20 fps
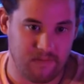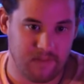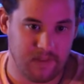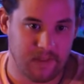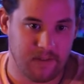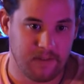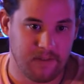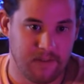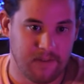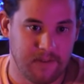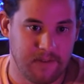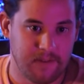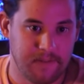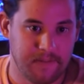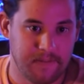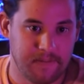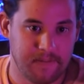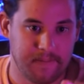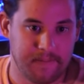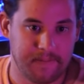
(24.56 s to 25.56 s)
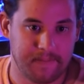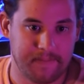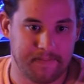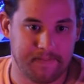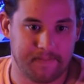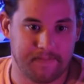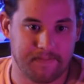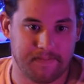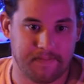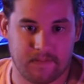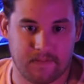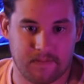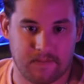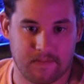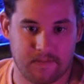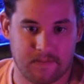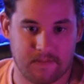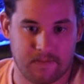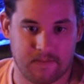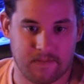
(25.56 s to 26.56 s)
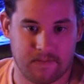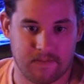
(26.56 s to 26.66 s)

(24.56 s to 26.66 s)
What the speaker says: (not speaking)